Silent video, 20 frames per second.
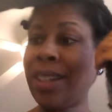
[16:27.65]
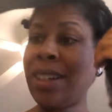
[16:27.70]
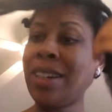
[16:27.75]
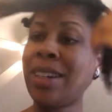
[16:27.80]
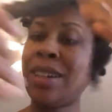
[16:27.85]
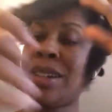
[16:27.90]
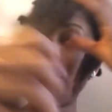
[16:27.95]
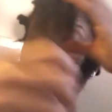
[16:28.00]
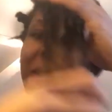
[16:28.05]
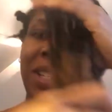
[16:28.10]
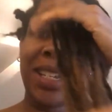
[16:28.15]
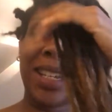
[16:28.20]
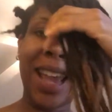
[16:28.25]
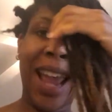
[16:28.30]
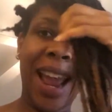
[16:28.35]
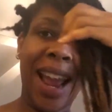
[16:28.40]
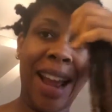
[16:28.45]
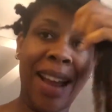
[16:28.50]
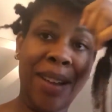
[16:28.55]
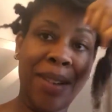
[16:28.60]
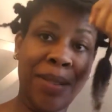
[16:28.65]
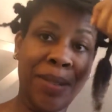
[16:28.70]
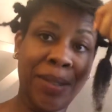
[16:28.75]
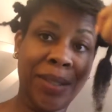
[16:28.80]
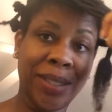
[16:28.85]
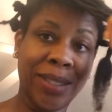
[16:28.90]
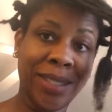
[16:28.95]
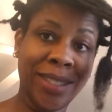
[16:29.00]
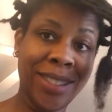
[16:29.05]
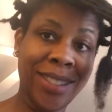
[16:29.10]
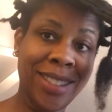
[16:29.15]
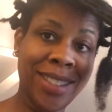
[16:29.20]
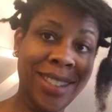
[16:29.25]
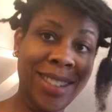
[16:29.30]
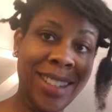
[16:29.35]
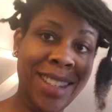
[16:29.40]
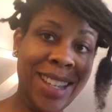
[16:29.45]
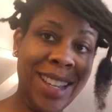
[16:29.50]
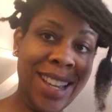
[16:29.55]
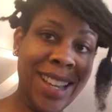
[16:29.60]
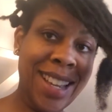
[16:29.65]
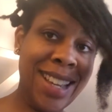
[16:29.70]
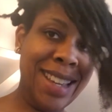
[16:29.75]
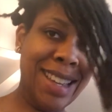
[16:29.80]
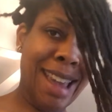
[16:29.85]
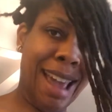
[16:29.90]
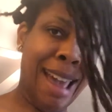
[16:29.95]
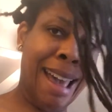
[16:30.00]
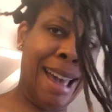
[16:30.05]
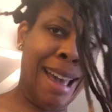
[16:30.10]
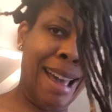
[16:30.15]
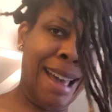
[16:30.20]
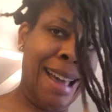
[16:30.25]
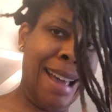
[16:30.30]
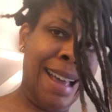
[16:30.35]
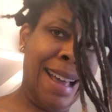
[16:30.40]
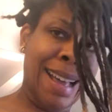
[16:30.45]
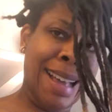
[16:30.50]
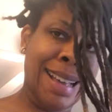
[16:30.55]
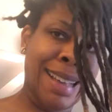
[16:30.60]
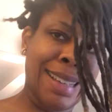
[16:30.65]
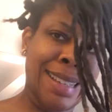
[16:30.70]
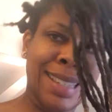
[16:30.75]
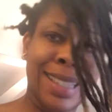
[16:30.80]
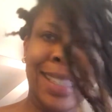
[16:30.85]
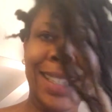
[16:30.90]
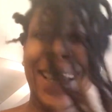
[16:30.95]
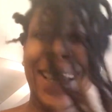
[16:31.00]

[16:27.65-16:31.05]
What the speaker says: They're going to be down. Yes, I